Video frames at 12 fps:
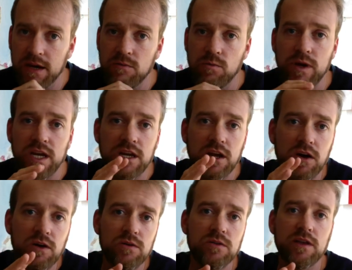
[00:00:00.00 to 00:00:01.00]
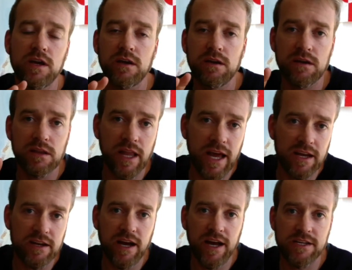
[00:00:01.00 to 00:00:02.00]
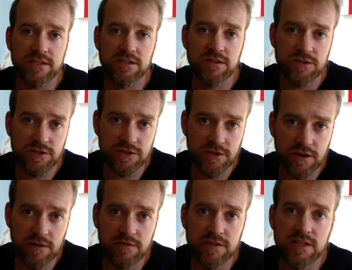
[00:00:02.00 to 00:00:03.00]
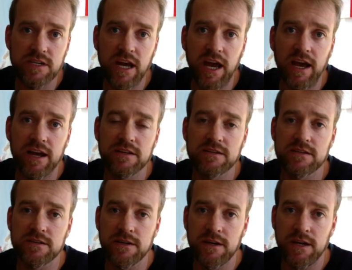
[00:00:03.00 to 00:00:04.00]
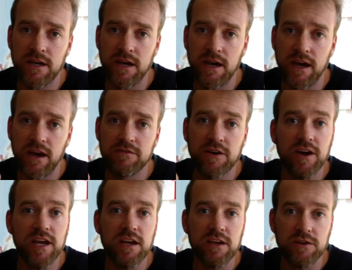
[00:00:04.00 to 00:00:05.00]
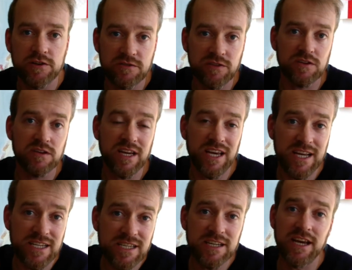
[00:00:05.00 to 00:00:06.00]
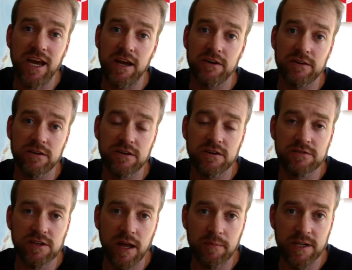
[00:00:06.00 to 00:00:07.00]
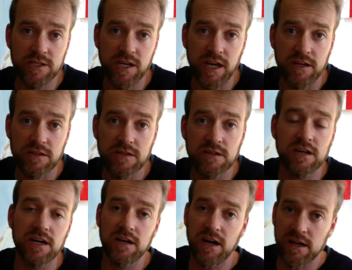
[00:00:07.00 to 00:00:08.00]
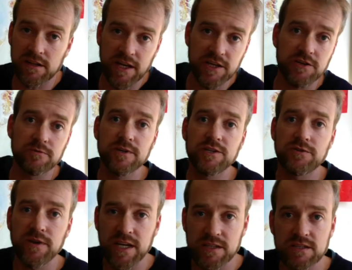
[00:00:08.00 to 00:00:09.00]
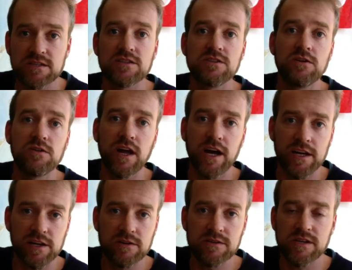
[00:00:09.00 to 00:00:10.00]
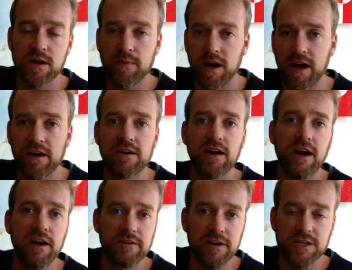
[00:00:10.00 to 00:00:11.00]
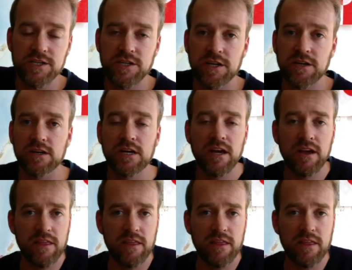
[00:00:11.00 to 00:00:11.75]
We know that land ice serves as a very useful indicator of climate change. A glacier retreats, snow line goes up higher and higher each year.